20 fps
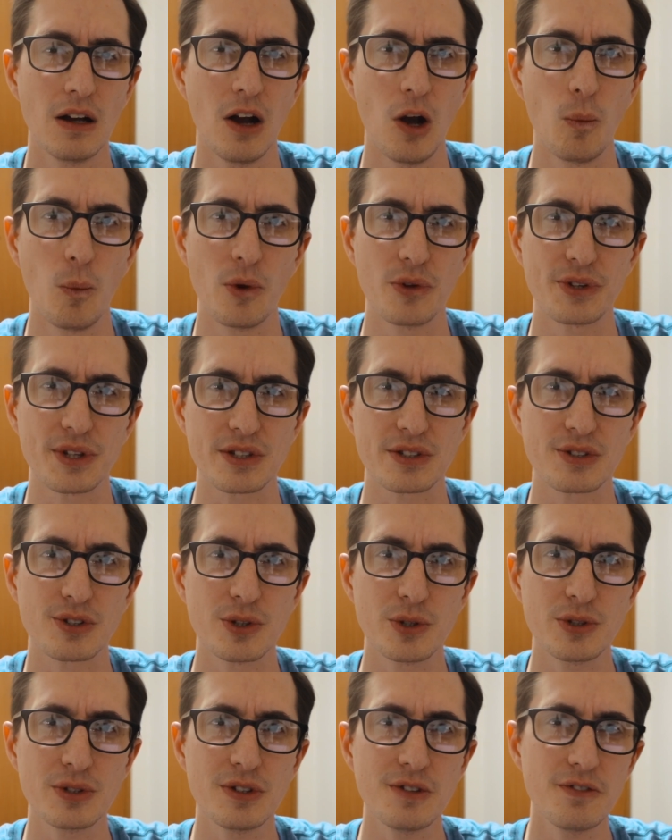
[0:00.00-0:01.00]
almost
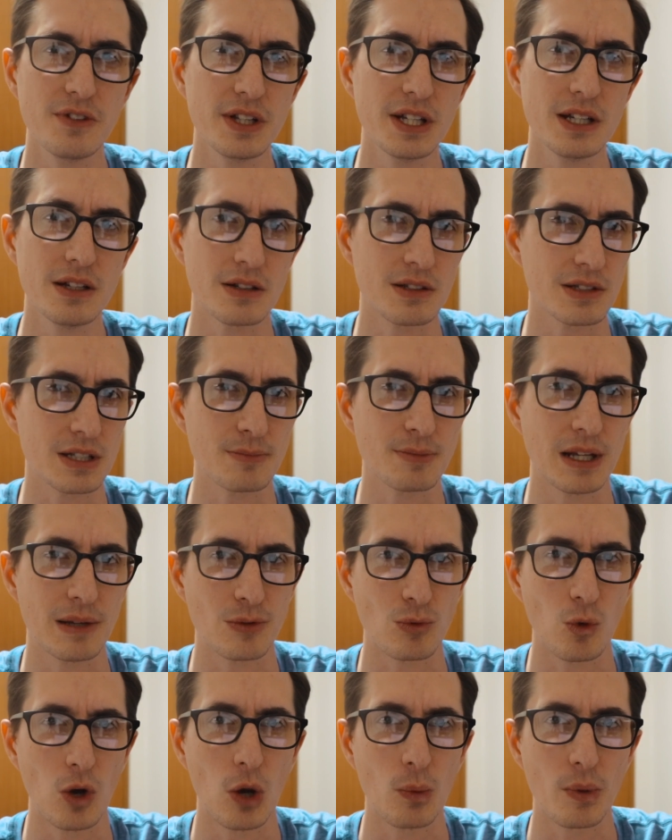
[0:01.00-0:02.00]
exclusively, and
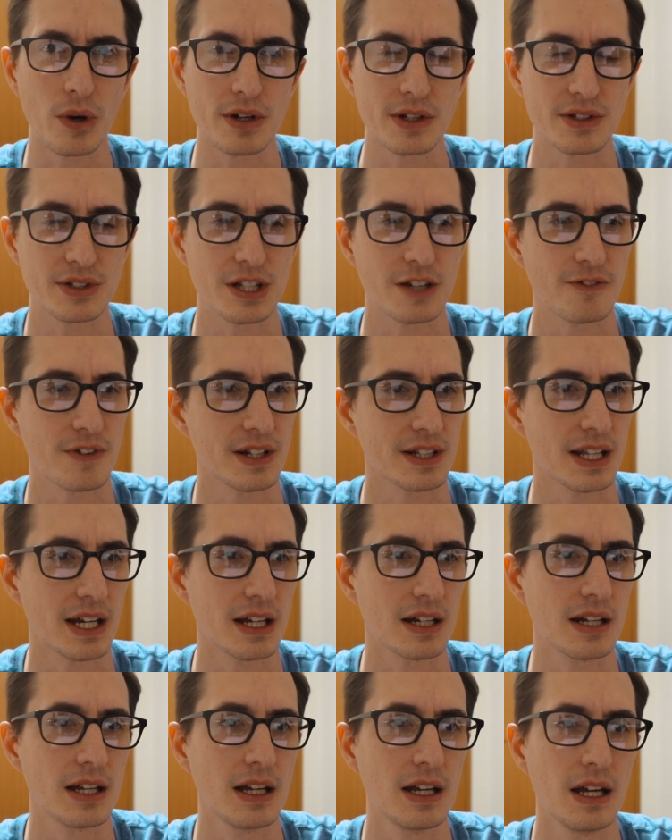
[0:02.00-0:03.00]
sometimes Walmart and stuff like
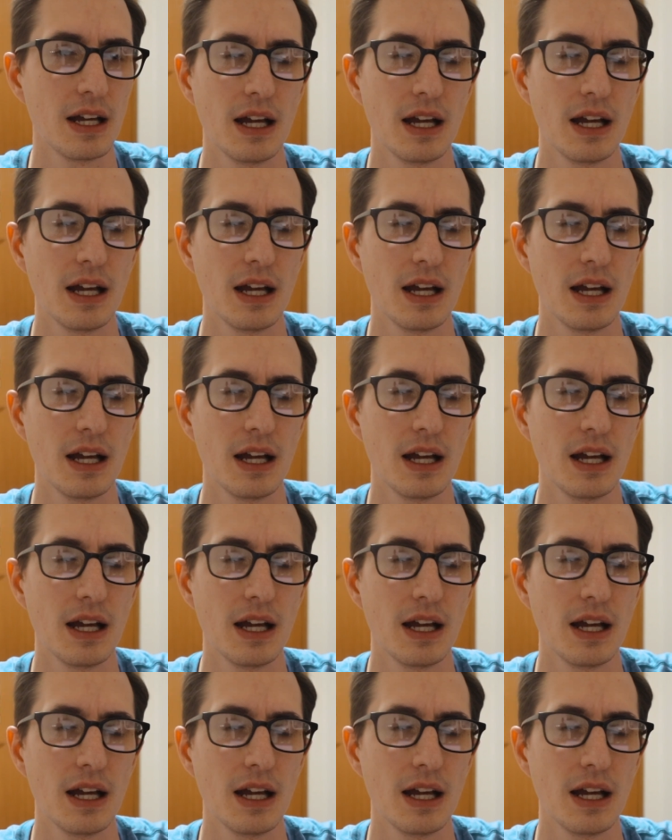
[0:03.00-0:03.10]
that.